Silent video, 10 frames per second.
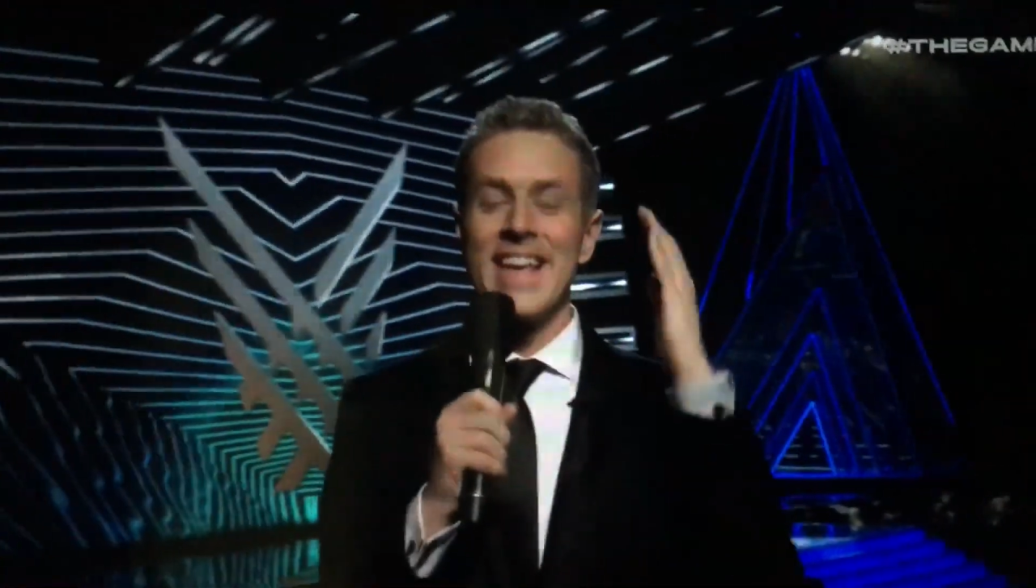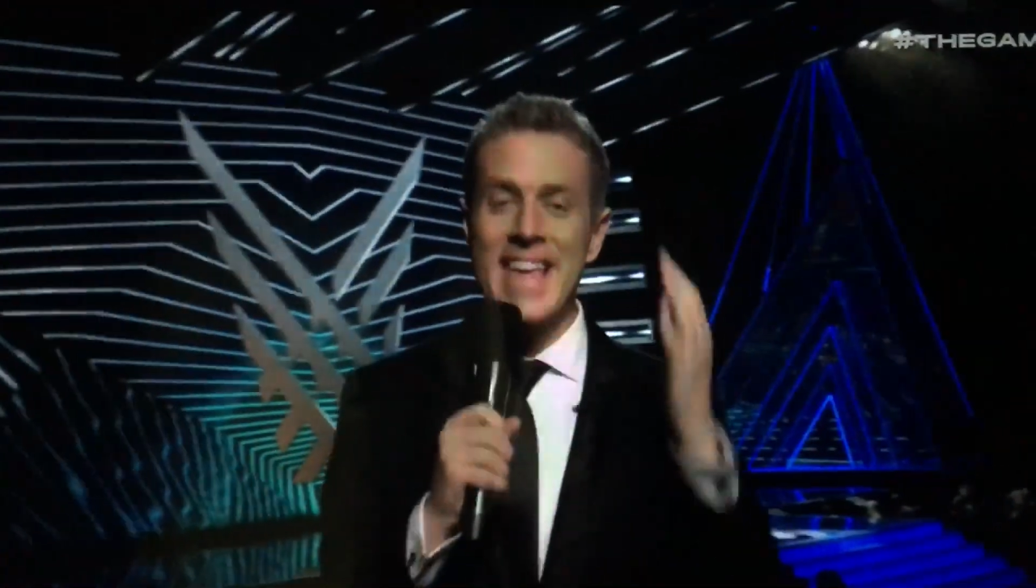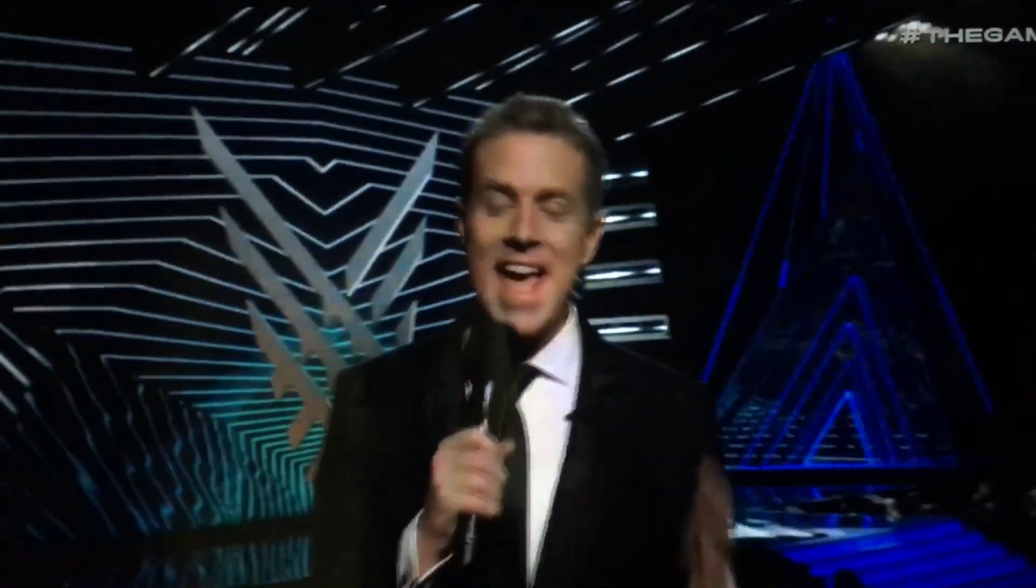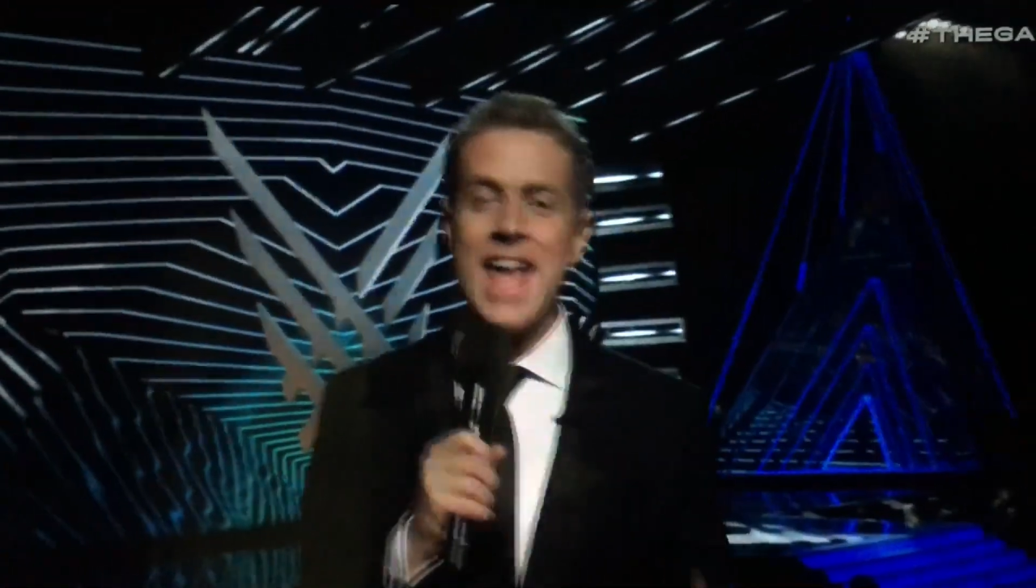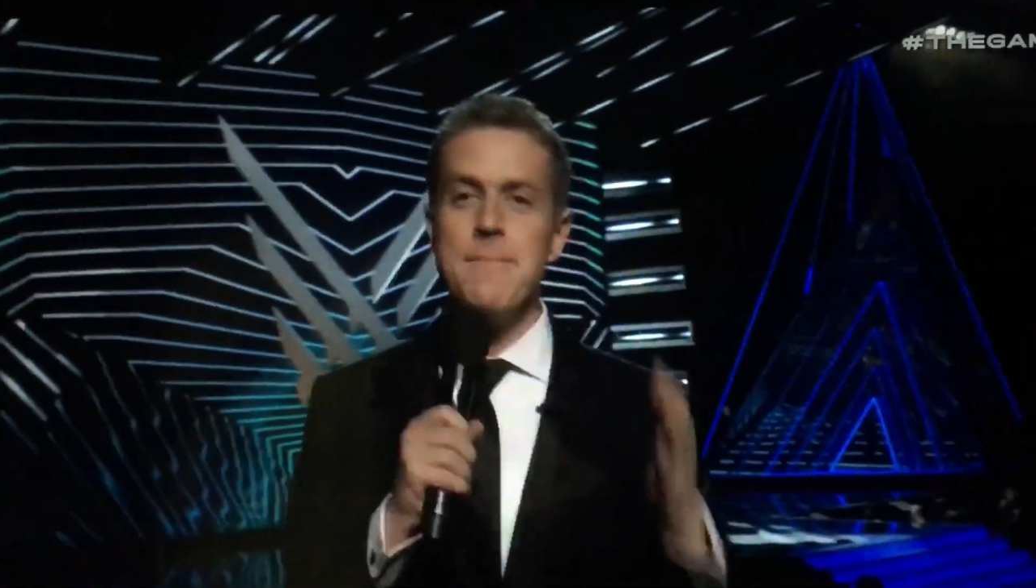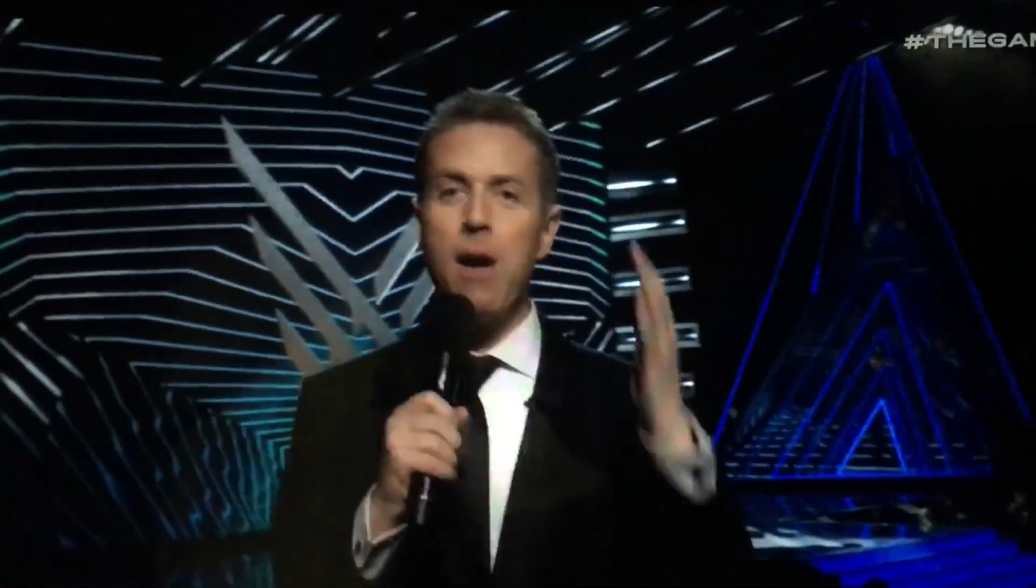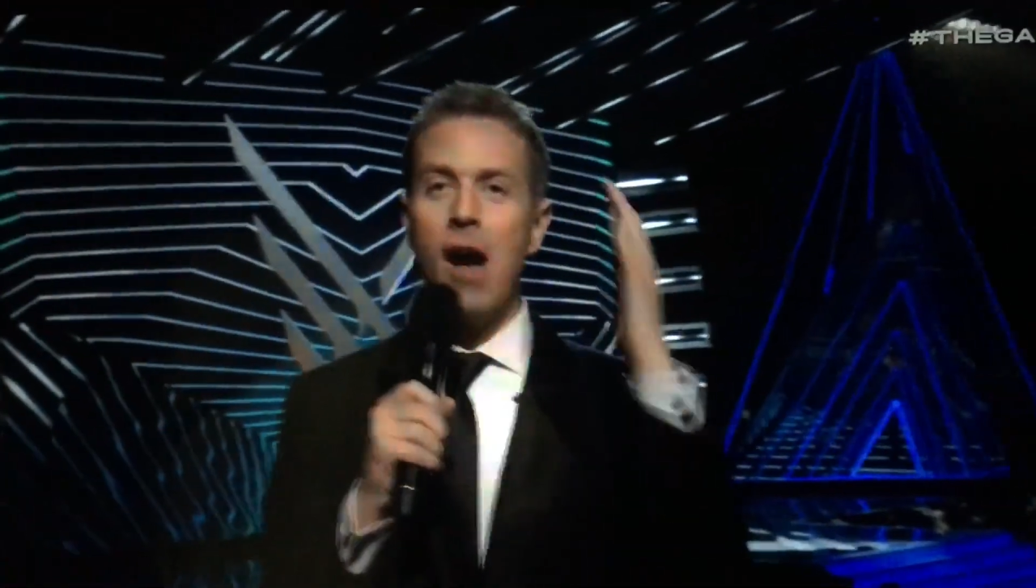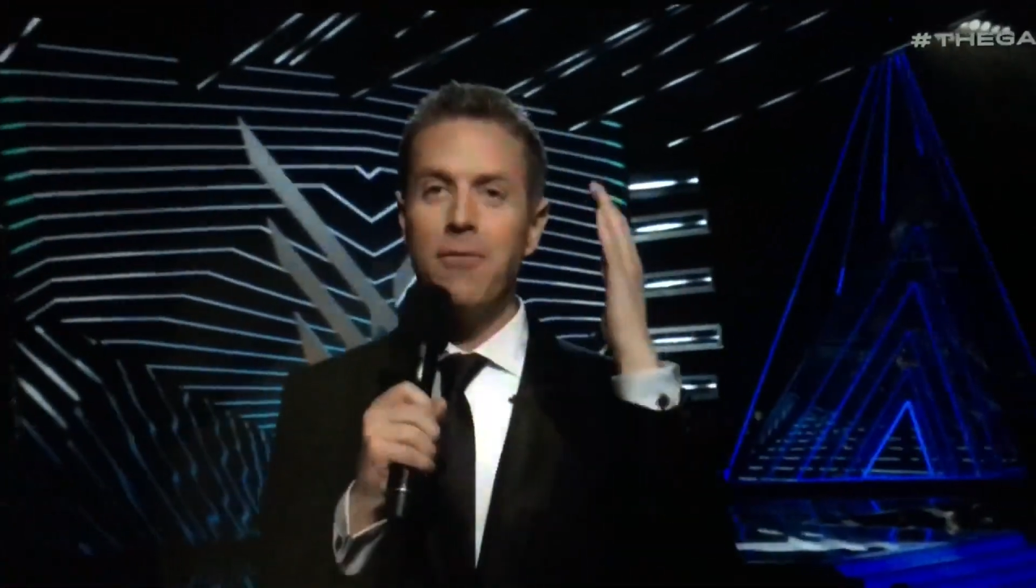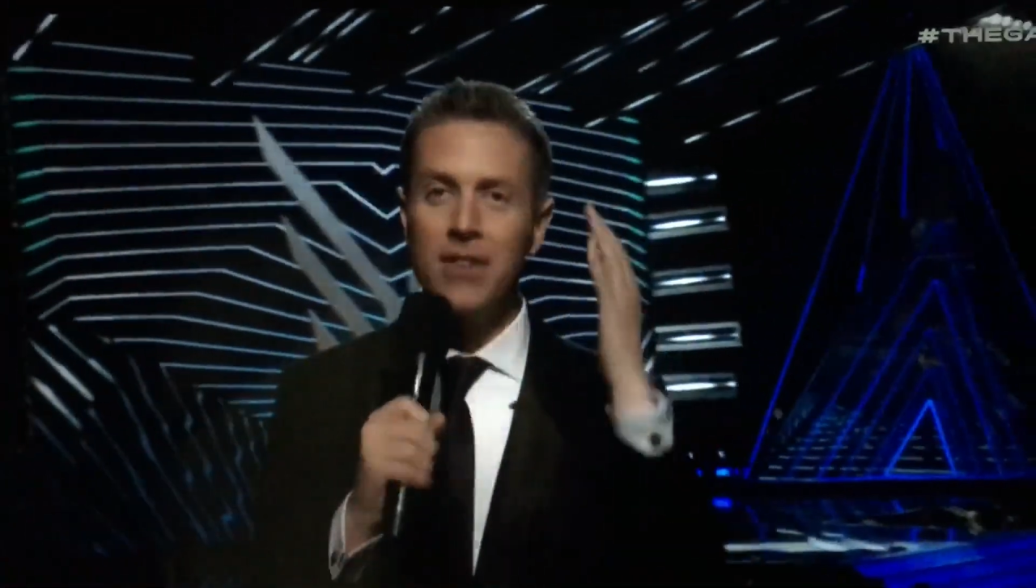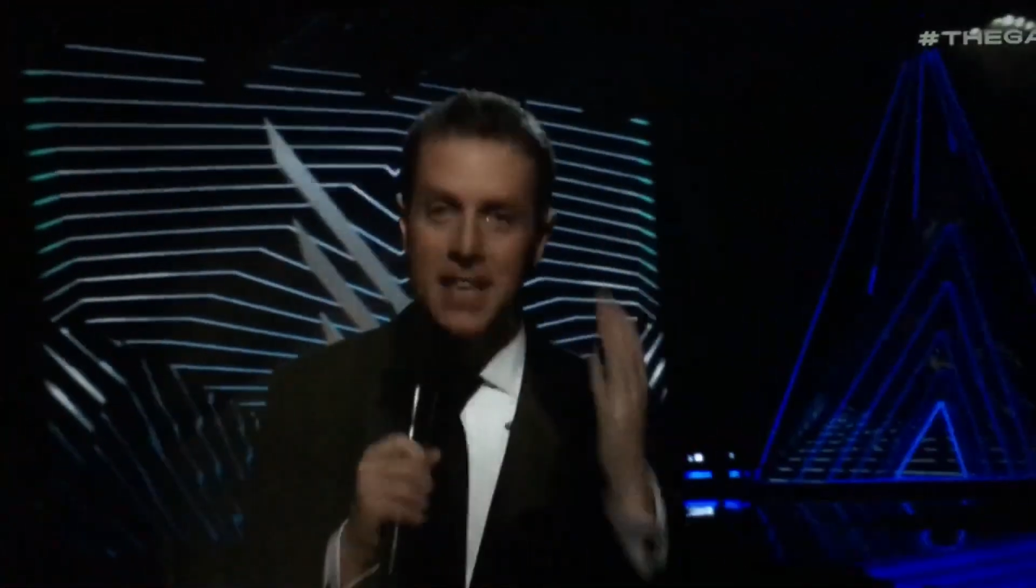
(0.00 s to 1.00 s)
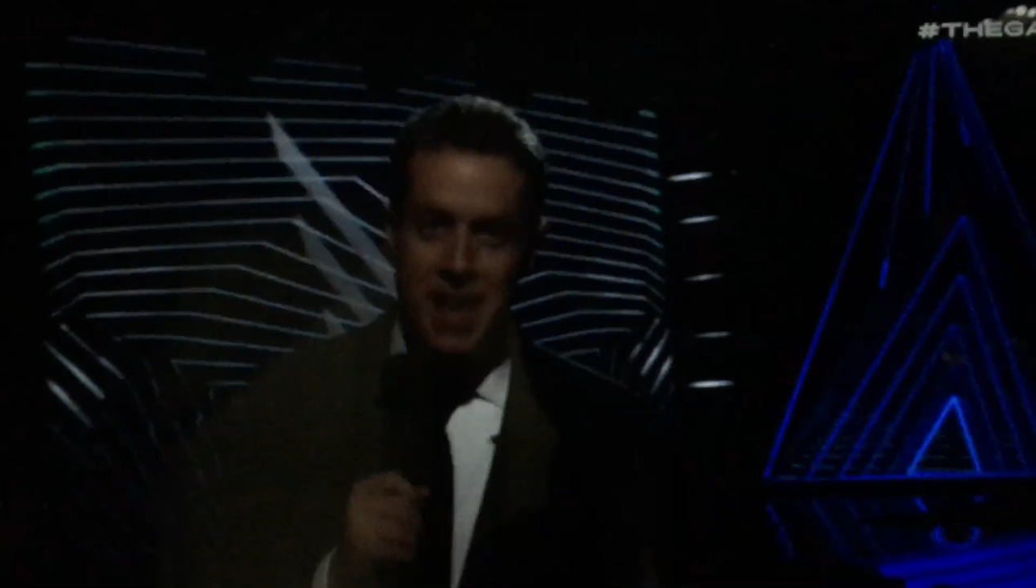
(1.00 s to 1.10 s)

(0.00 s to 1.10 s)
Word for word: Course, the game of the